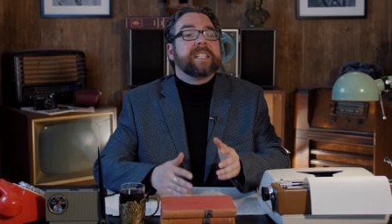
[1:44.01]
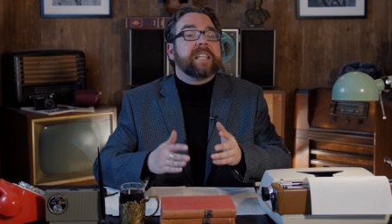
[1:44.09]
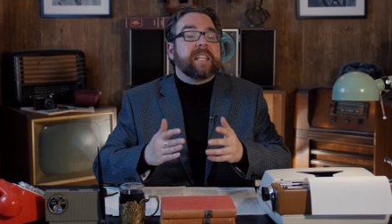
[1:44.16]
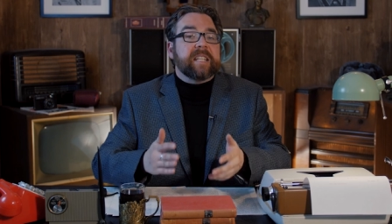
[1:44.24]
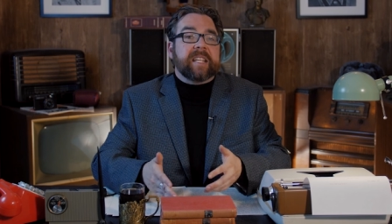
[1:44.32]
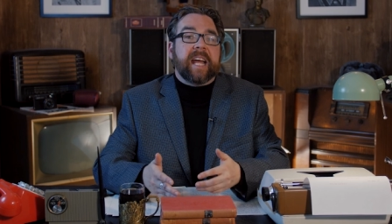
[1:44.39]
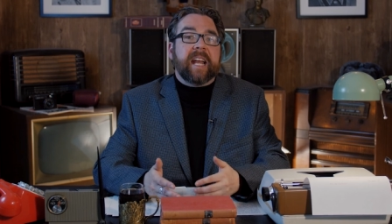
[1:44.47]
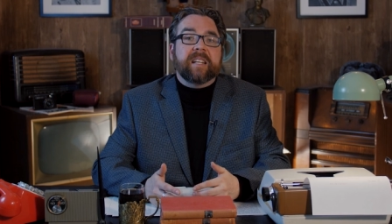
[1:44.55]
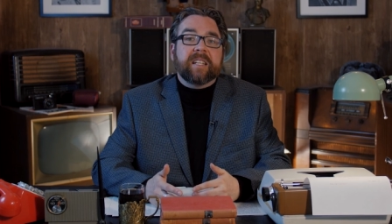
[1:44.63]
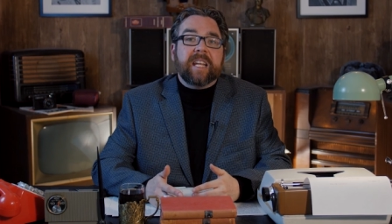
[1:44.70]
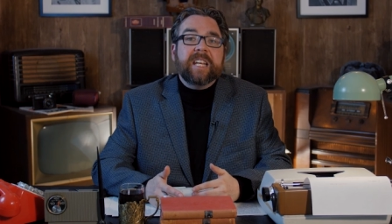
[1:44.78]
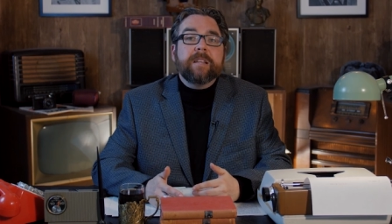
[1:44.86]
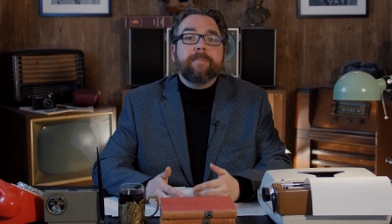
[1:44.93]
To this
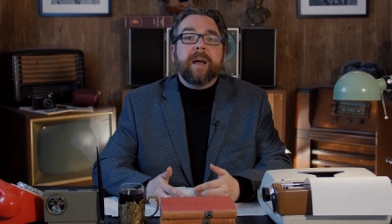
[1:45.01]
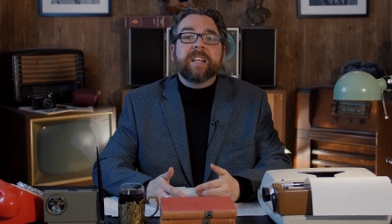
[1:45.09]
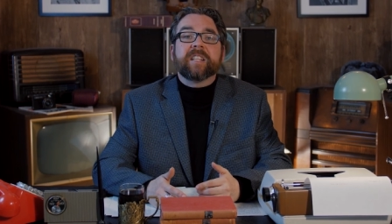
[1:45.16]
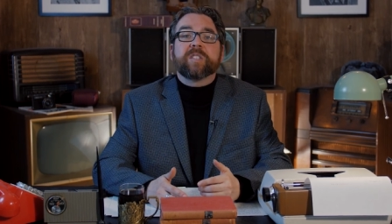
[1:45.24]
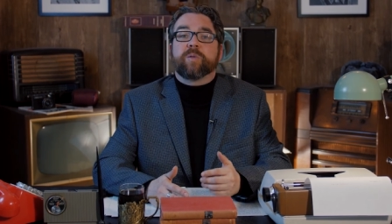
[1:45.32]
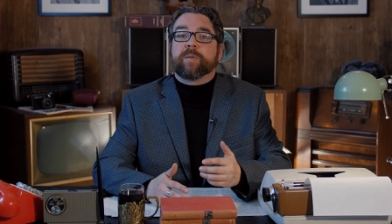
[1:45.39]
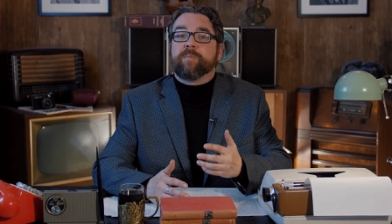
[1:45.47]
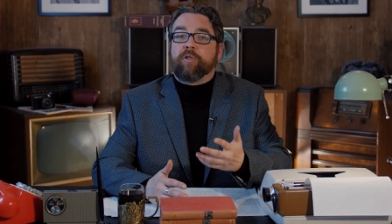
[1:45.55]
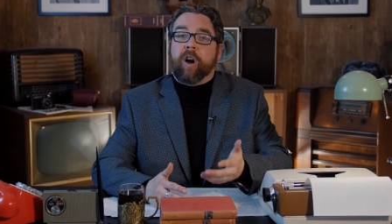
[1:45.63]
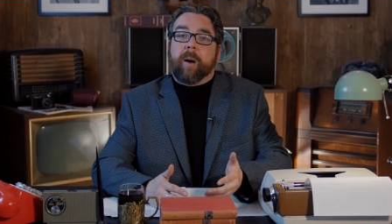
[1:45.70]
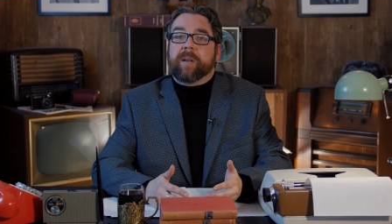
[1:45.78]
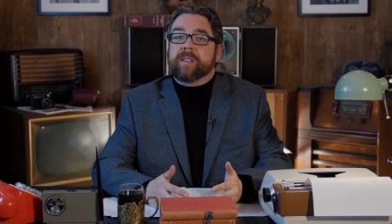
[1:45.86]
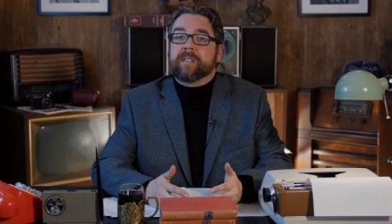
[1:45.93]
end, independence was
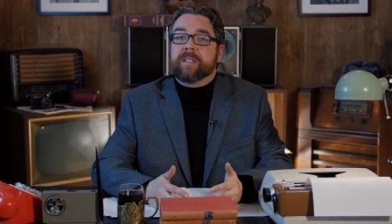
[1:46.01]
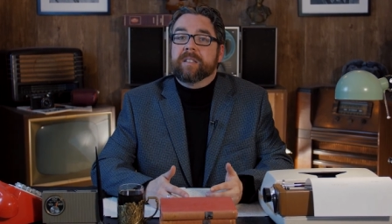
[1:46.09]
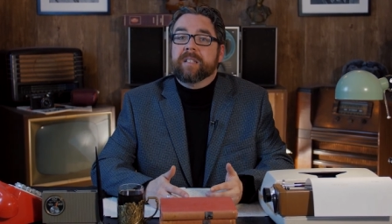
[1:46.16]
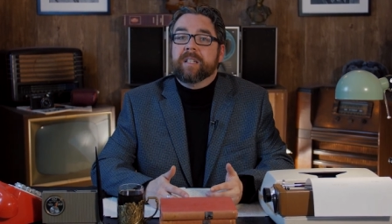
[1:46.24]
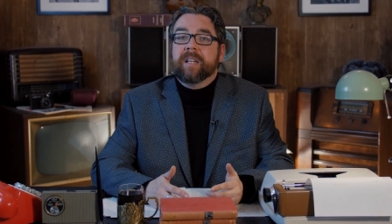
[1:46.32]
promised.